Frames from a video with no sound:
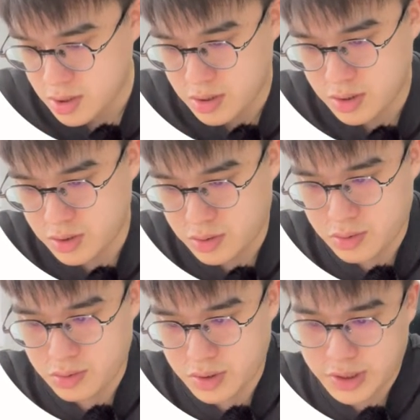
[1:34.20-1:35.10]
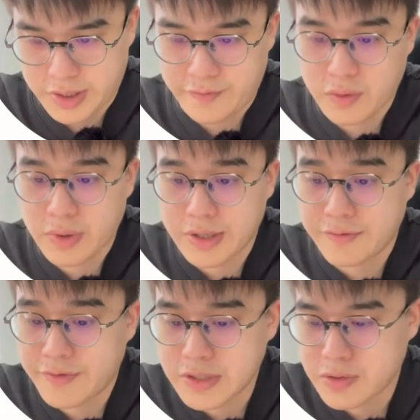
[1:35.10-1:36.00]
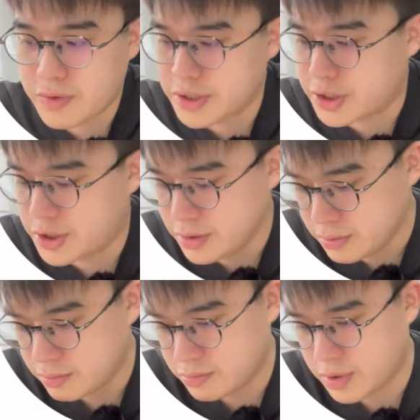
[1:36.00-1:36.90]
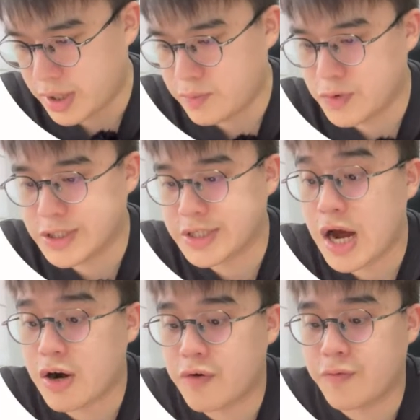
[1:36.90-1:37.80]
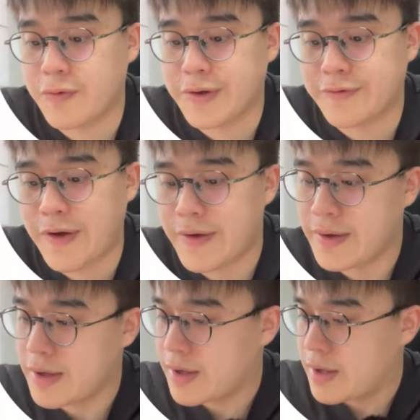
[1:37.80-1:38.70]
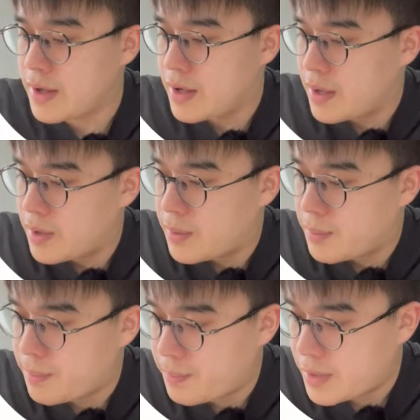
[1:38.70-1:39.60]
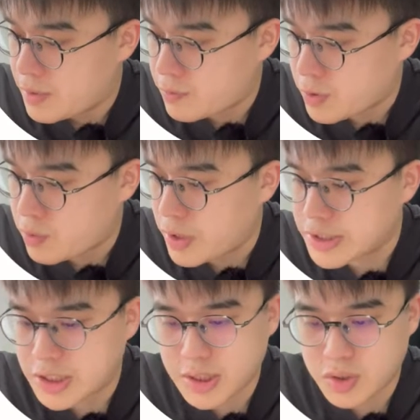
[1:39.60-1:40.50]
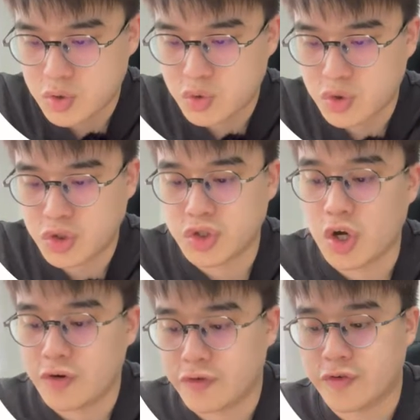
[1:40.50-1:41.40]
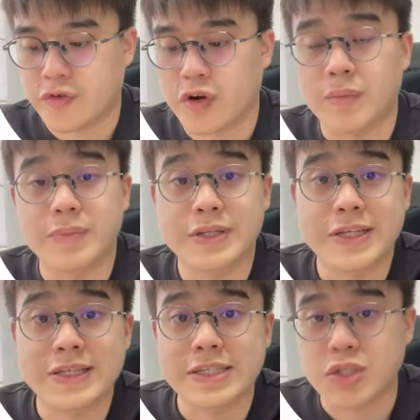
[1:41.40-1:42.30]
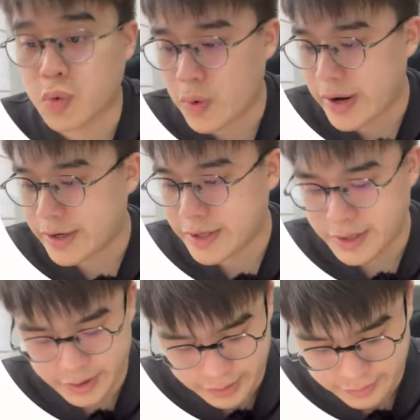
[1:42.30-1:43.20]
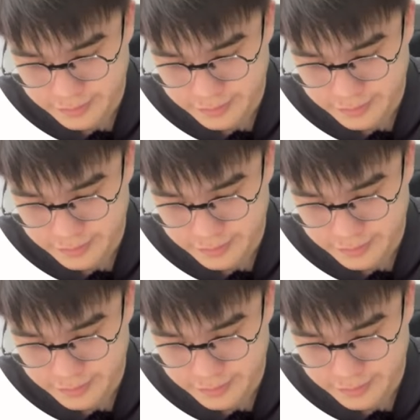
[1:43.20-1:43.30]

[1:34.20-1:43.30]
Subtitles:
So let's have a look at the first question. Okay, we start off with being requested to solve completing the square here.